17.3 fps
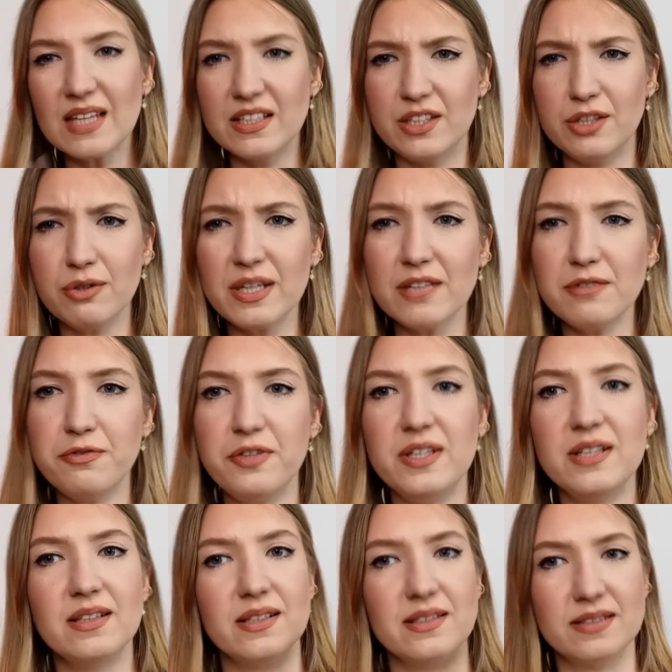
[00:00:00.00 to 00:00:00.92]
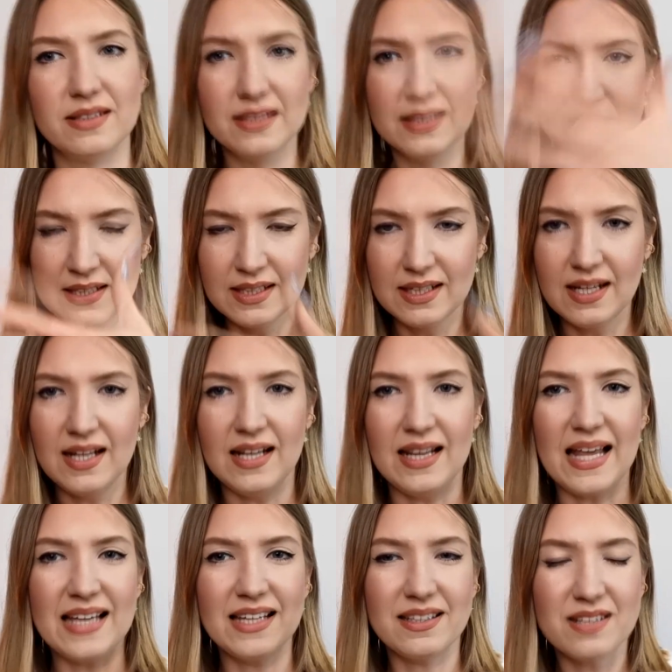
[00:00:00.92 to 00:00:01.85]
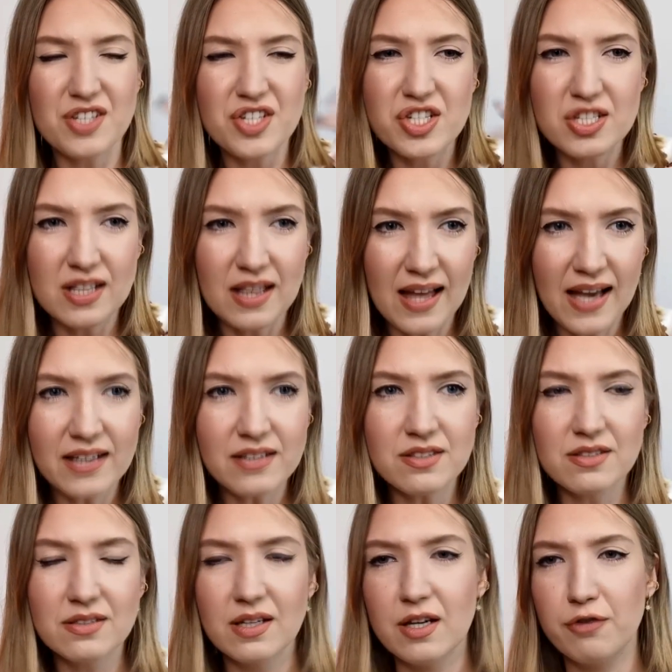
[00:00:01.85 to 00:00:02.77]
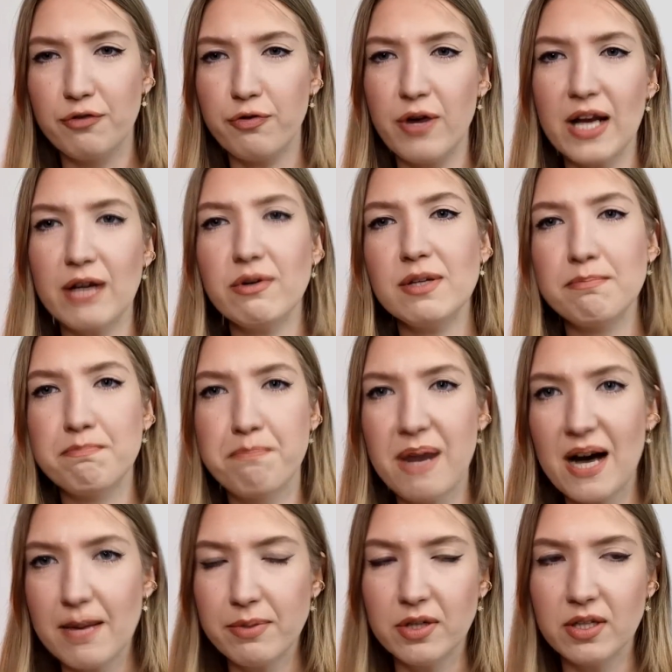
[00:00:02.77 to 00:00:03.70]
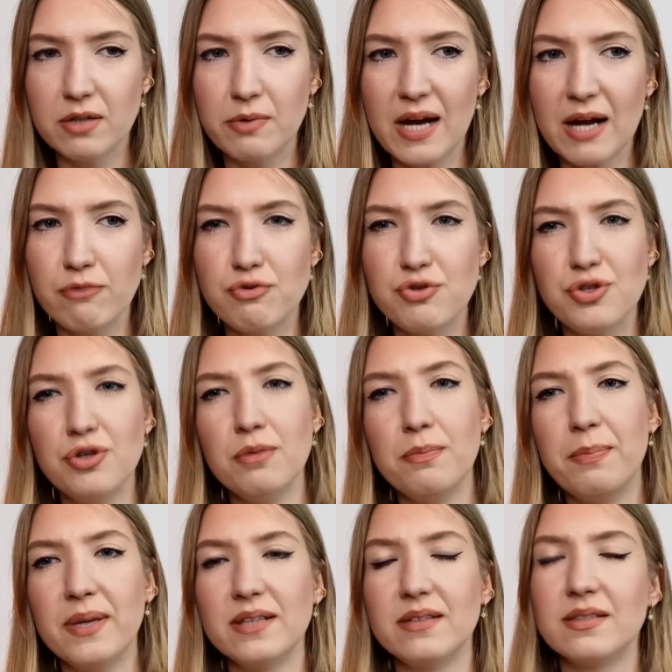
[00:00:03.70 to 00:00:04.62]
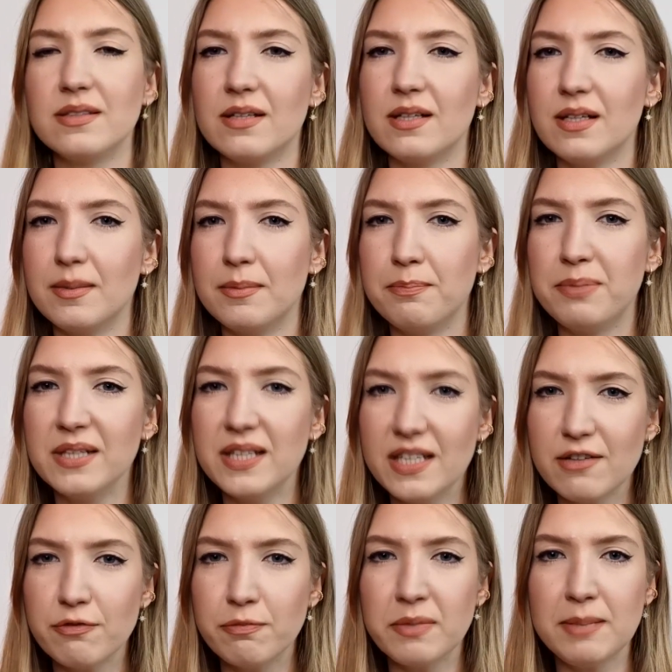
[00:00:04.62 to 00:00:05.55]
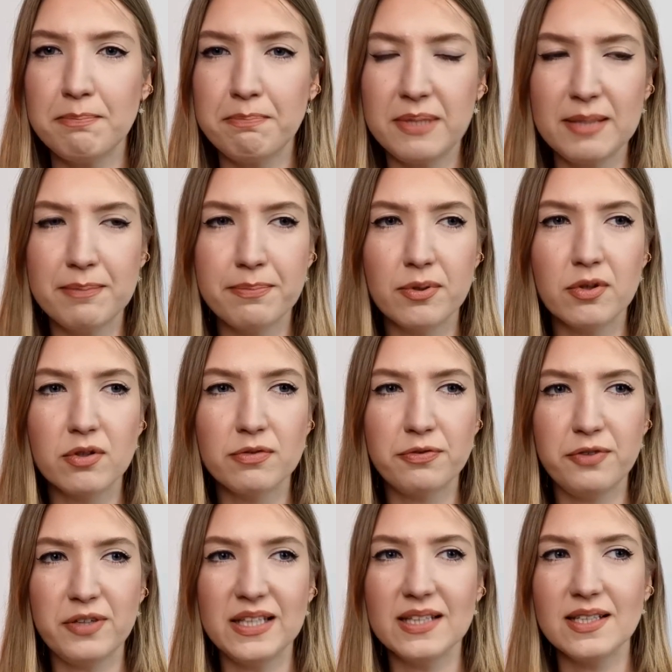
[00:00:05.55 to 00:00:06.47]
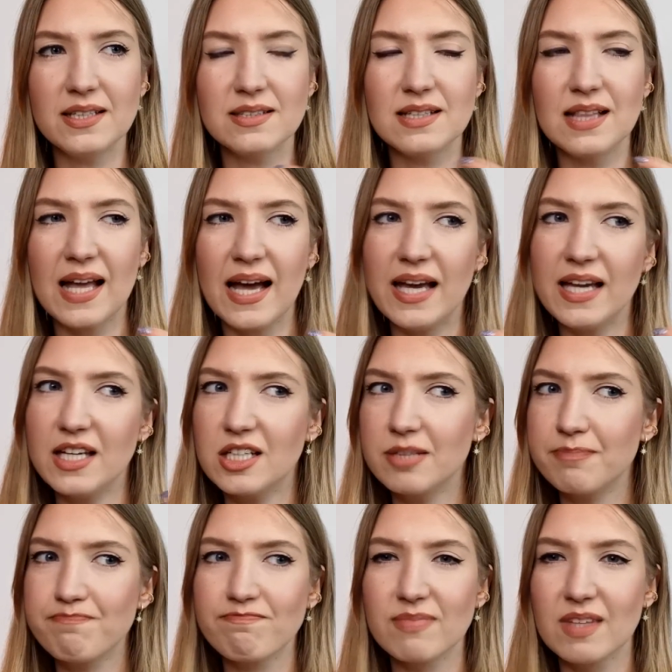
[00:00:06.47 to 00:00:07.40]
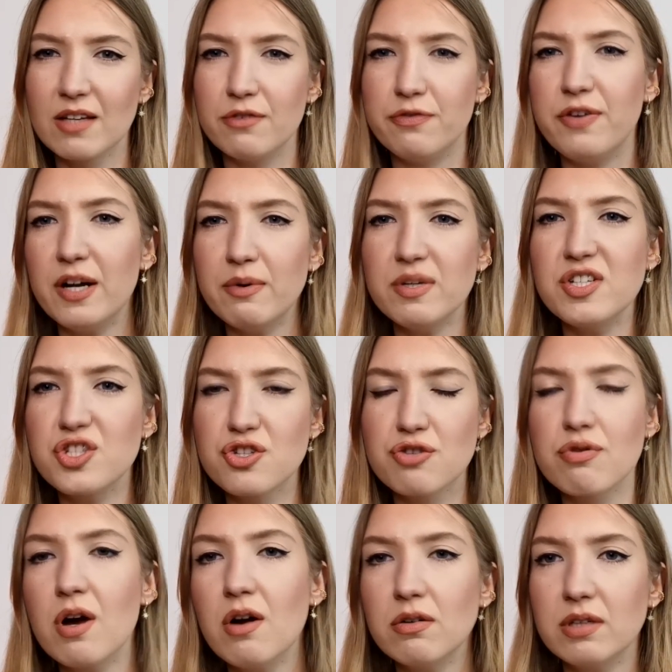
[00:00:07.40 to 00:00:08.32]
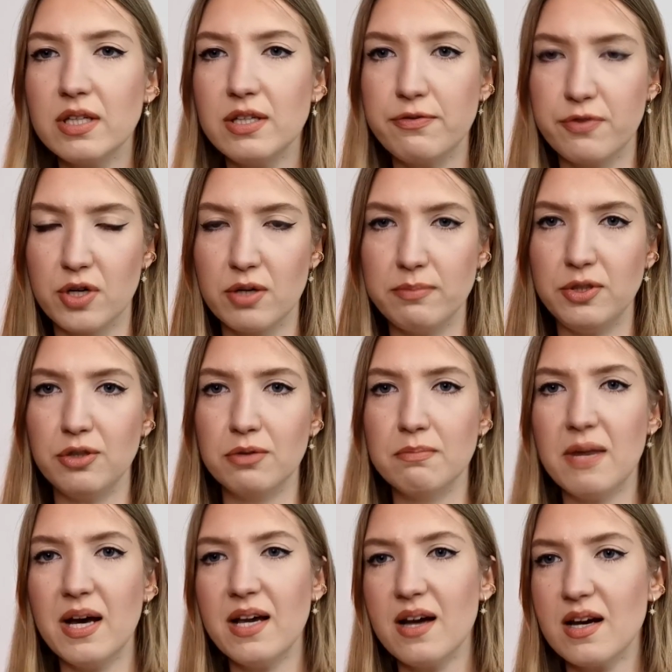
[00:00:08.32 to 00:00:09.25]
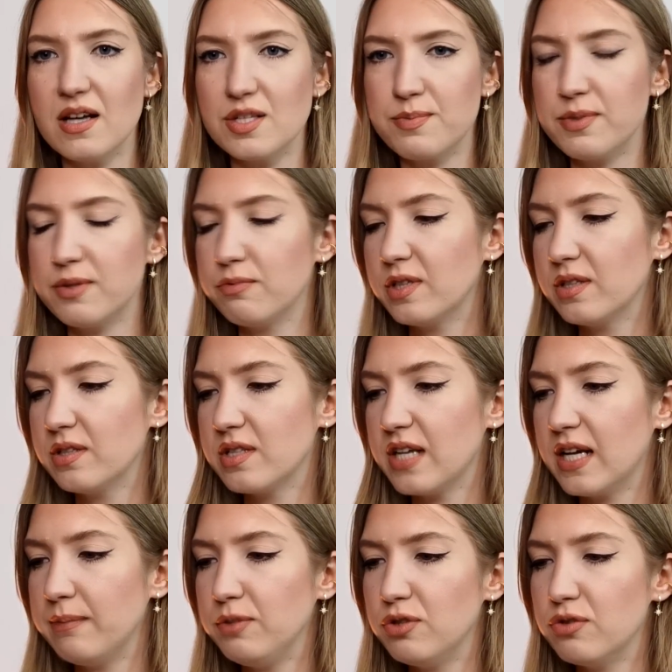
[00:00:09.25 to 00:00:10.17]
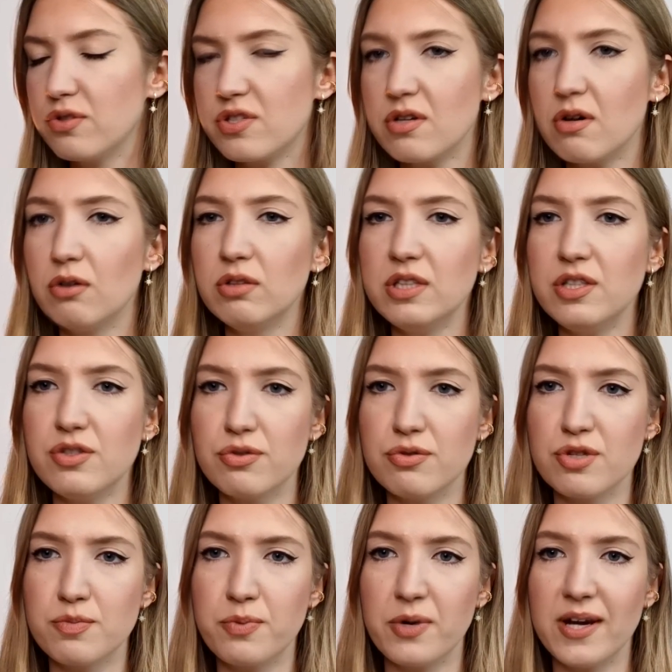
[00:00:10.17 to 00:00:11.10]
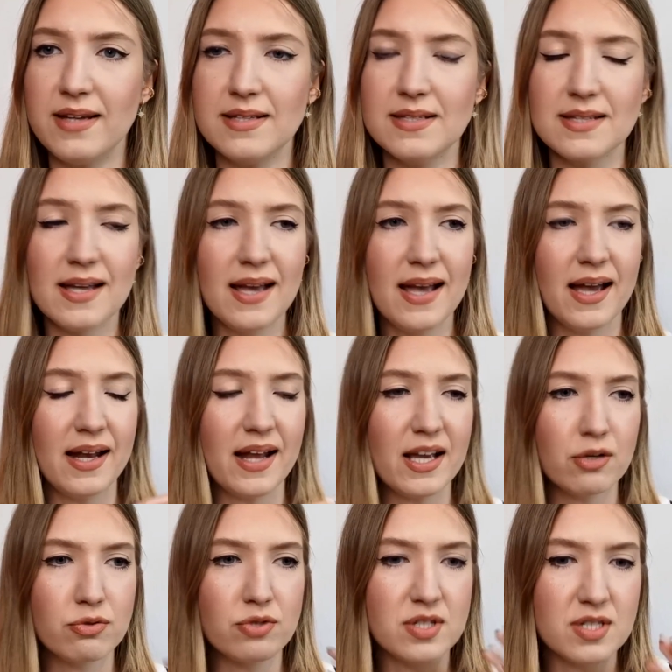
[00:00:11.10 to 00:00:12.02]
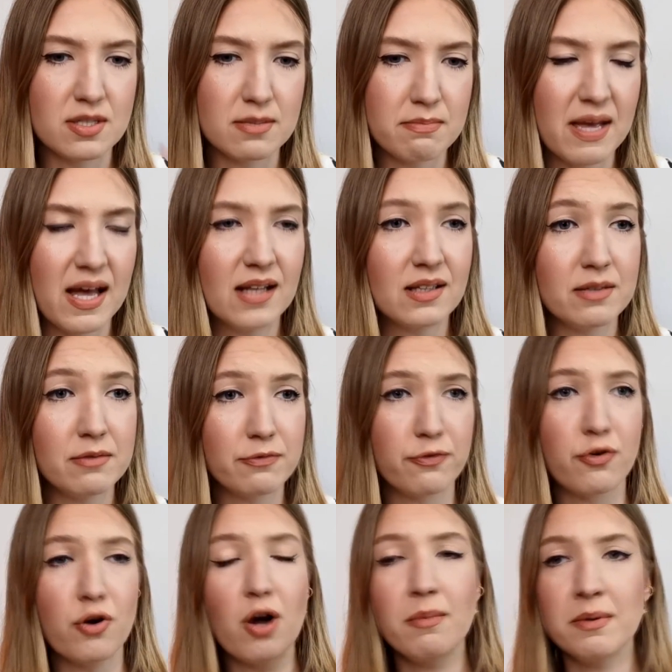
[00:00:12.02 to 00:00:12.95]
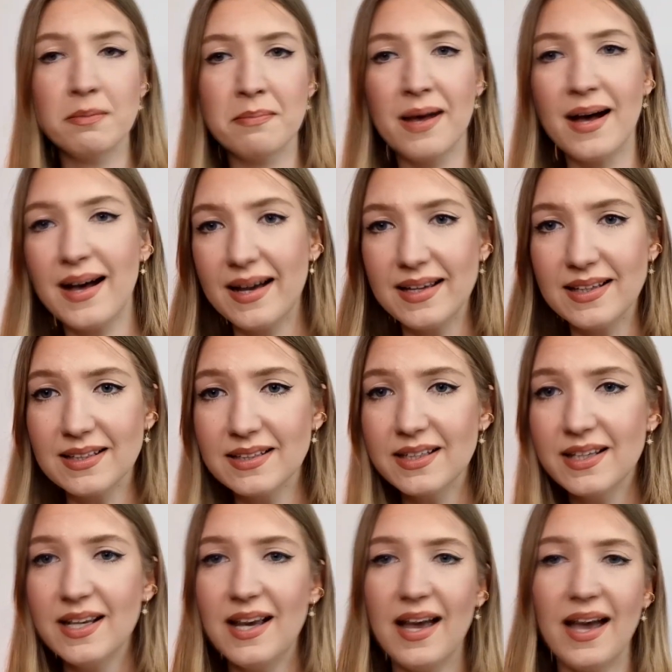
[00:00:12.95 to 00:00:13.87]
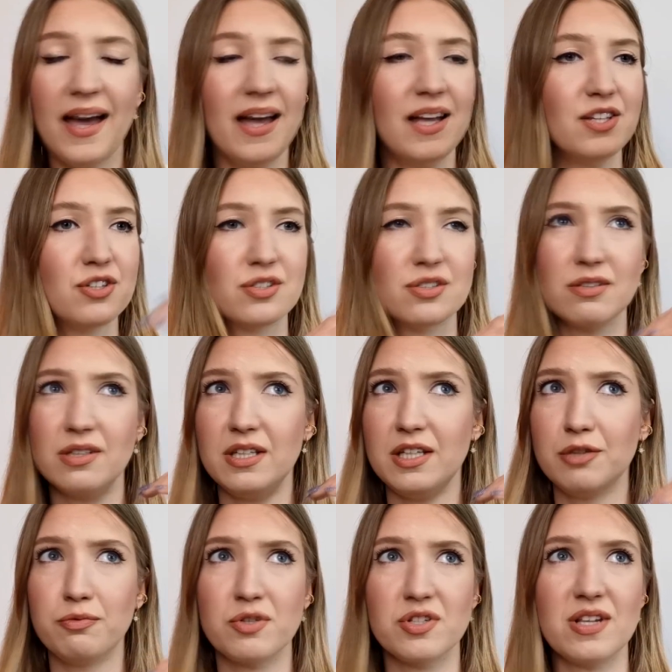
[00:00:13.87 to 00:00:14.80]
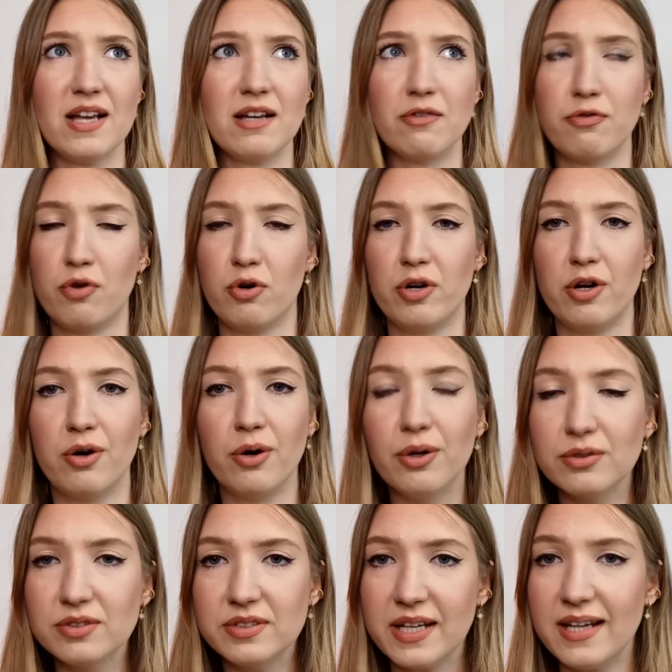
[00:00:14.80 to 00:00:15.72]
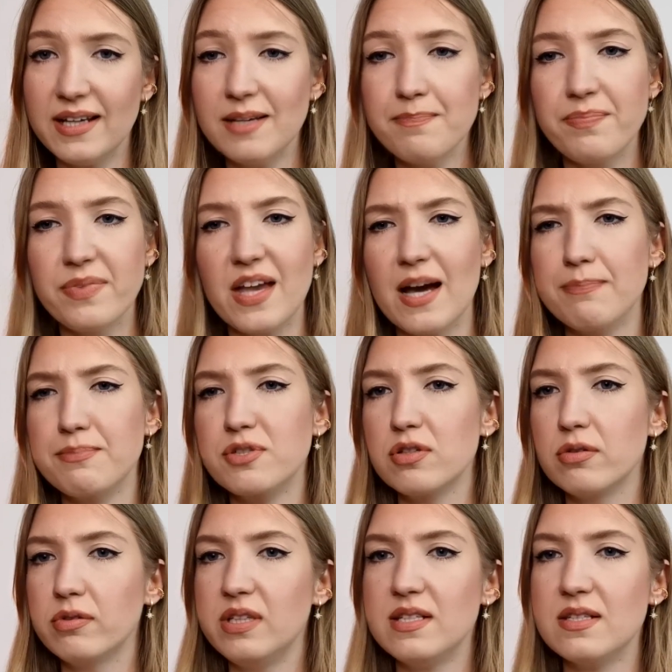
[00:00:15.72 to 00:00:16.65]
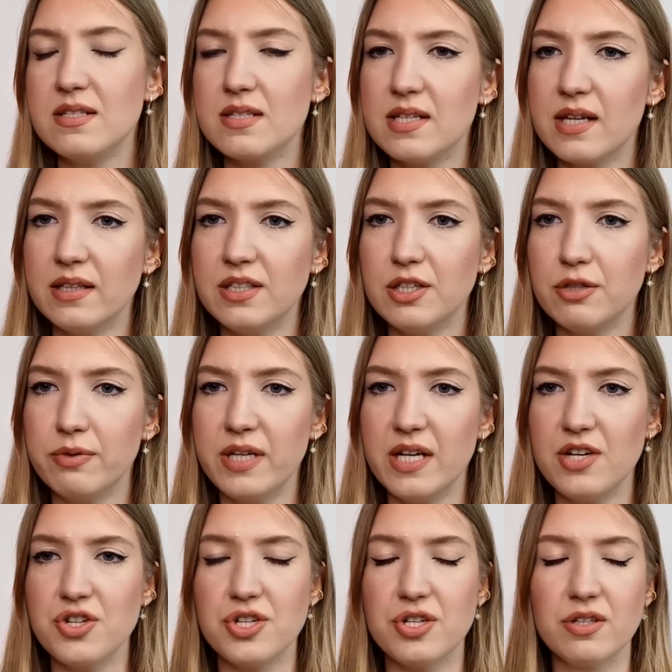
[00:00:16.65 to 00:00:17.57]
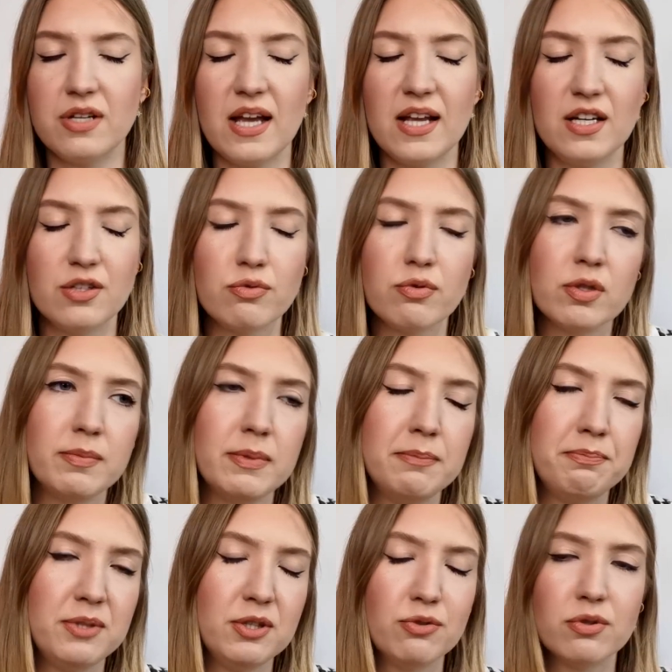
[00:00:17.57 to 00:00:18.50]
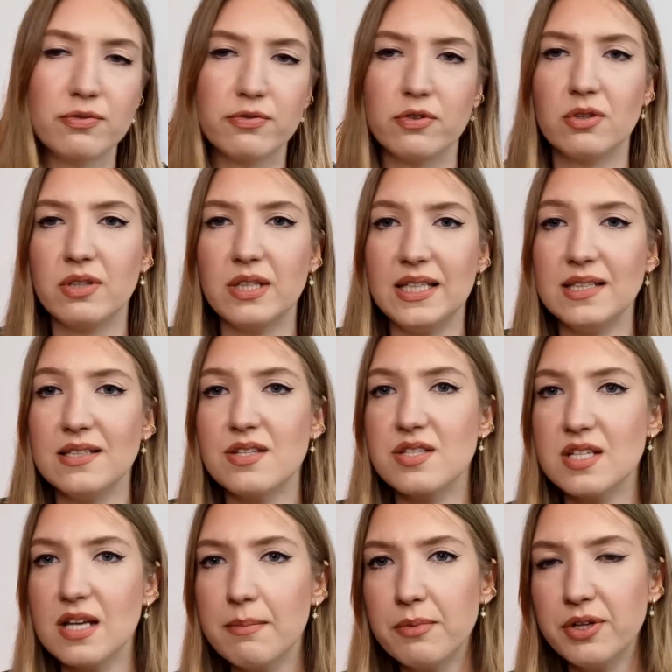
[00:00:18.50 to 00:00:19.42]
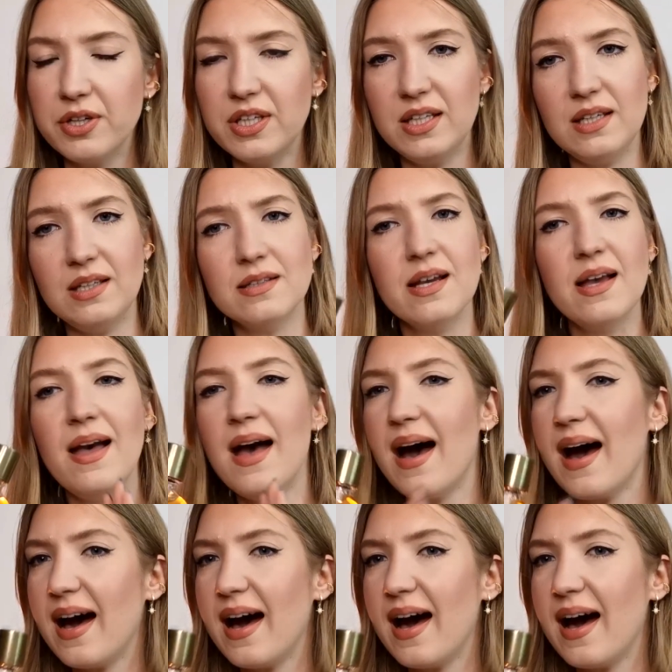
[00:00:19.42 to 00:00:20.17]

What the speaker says: You can feel it. Like a slight fragrant bubble around you, but believe me, people feel it like very strongly from you. My husband one time used only 2 sprays and I could smell him from a mile, and it was like for a whole day. Absolutely stunning creation, and it will be beautiful in the summer heat.